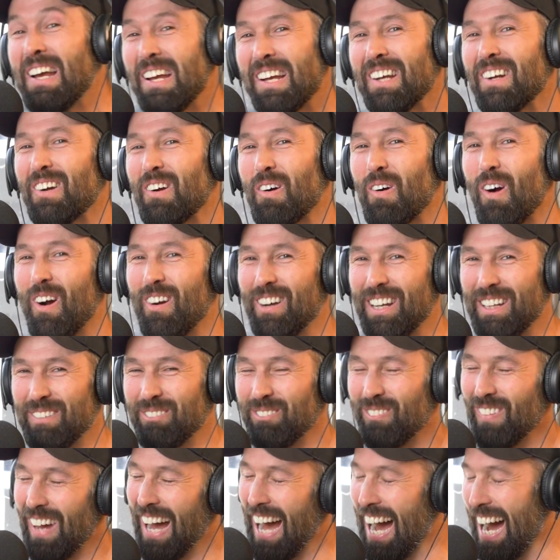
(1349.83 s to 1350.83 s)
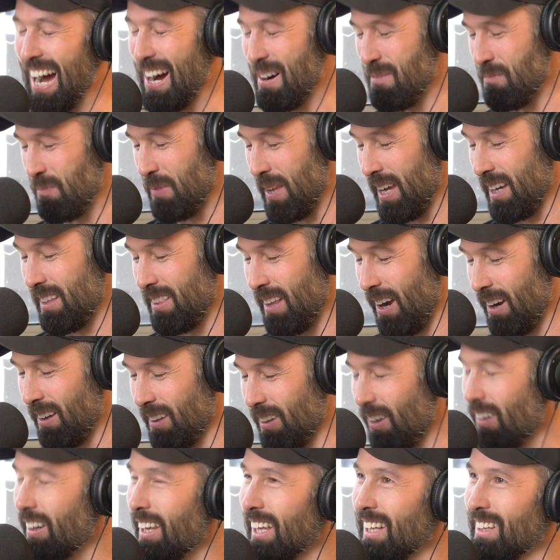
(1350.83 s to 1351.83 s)
Quote him. Um, no,
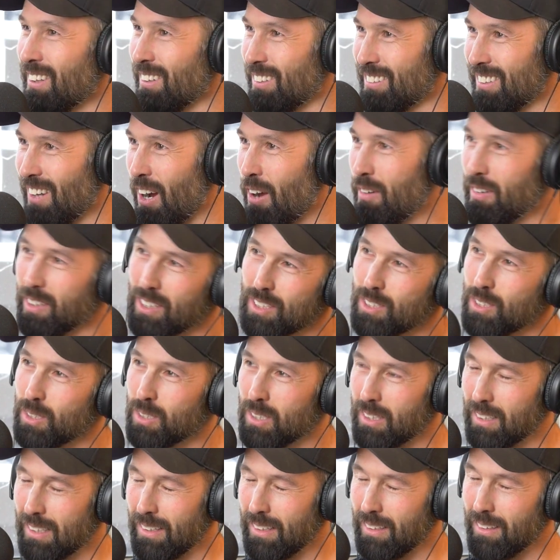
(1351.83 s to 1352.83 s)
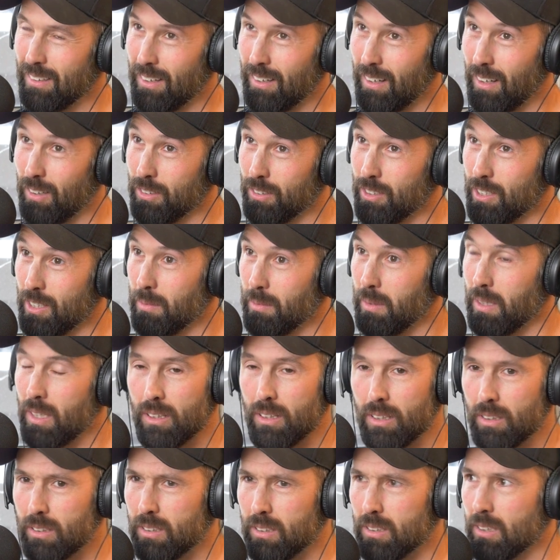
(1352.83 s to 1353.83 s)
Lockie looked over. This is at the old gym, and
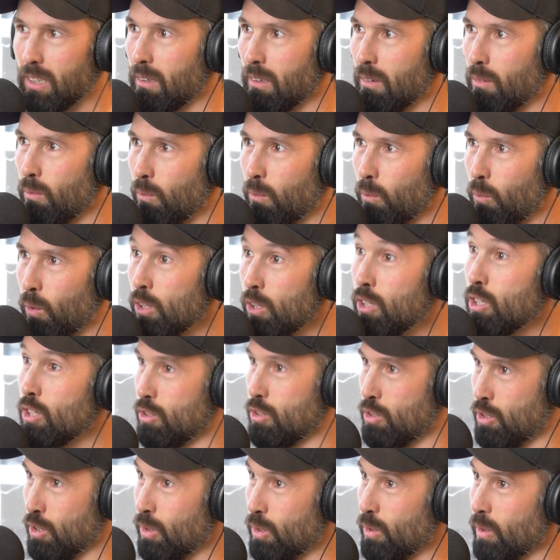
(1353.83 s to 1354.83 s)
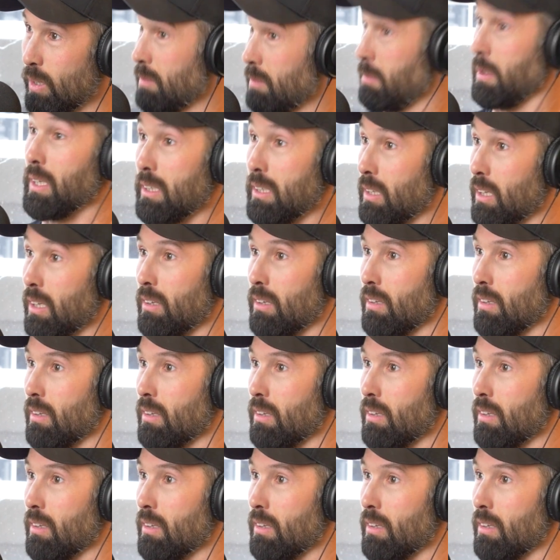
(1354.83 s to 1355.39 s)
Lockie's like, "What'd you do?" And I'm like, uh,